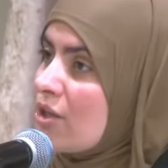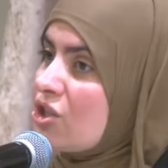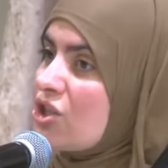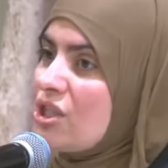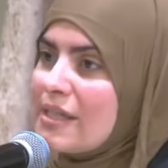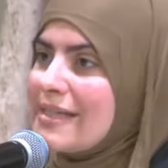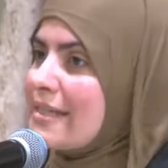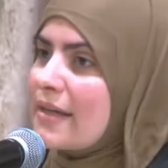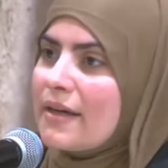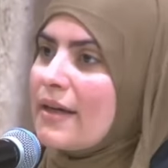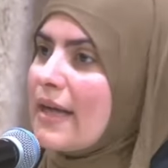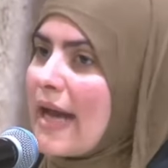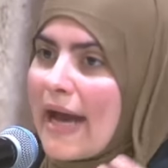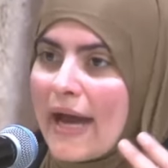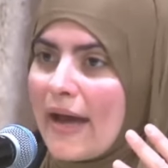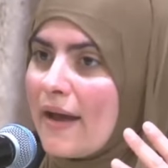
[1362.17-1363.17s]
she didn't
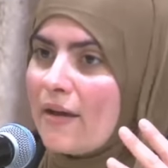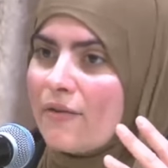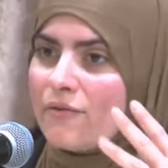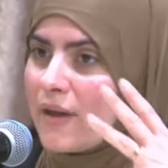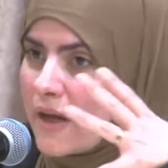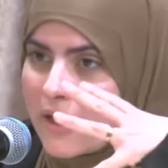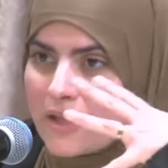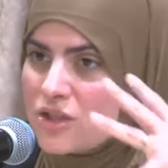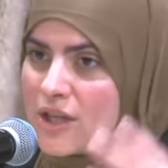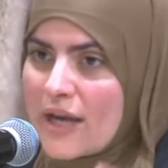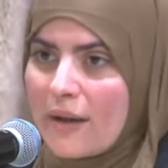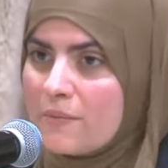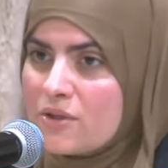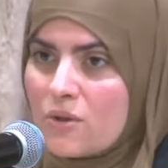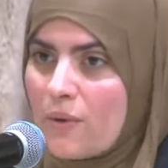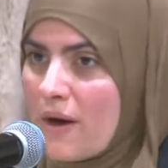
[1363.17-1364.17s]
have a
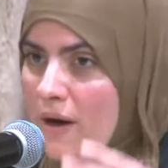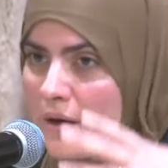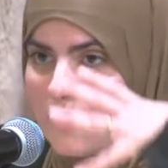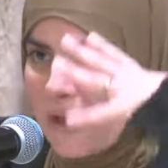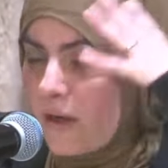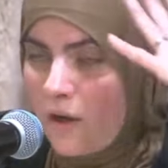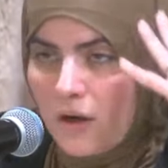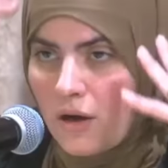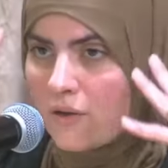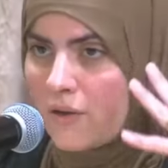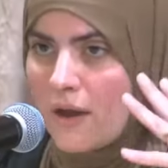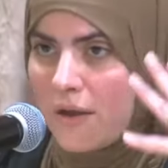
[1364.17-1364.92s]
hijab to wear, like a,